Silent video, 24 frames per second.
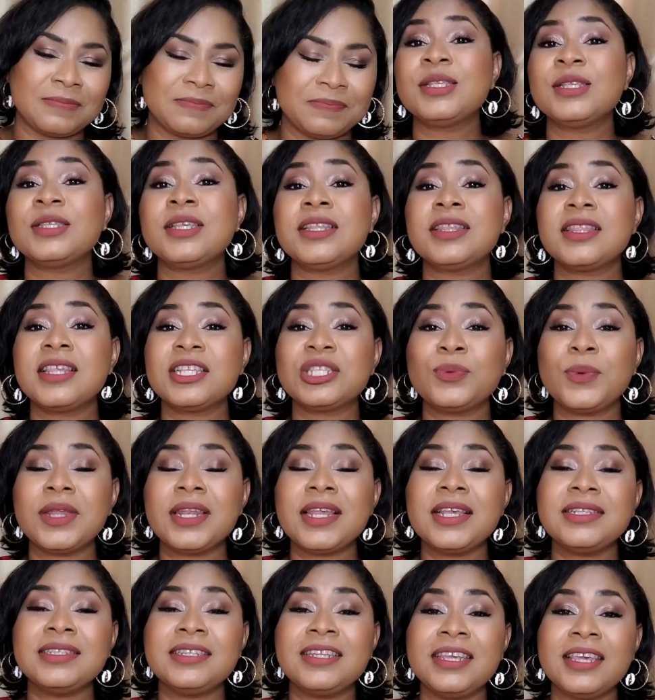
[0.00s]
So this one
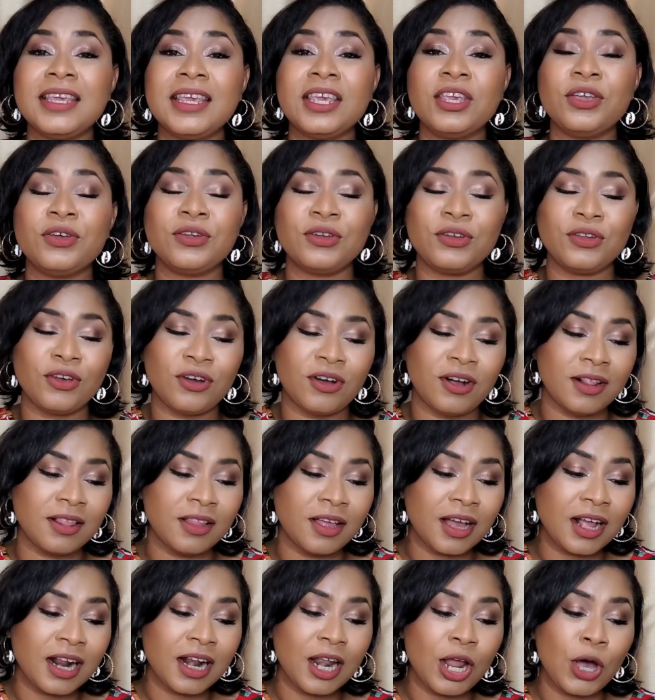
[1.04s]
is the
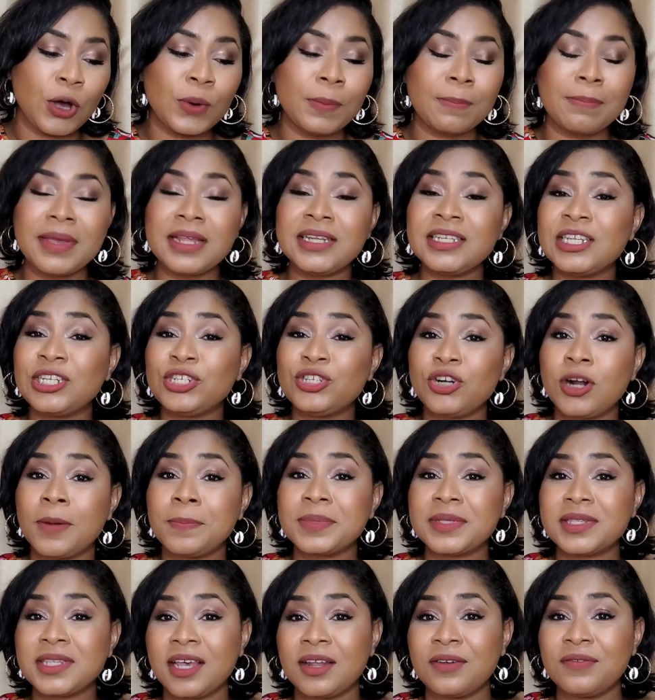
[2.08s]
Eunyul Cloud Mint Drop
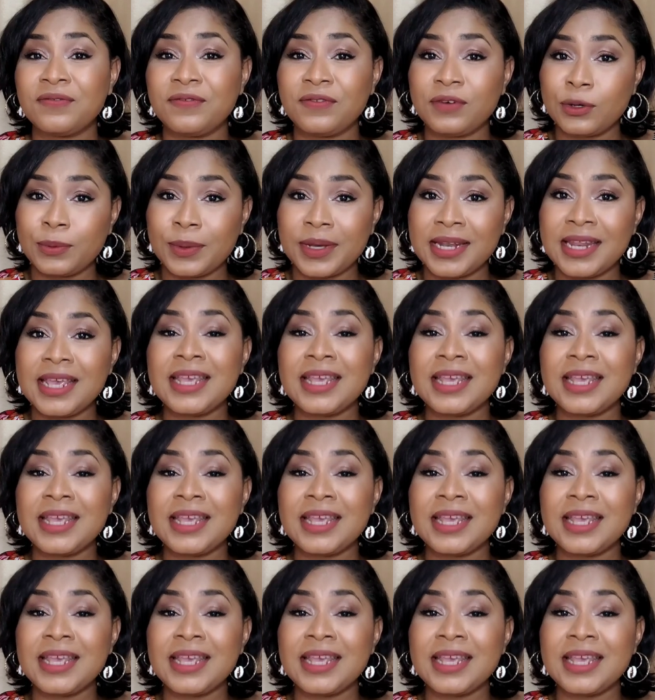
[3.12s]
Sun Fluid.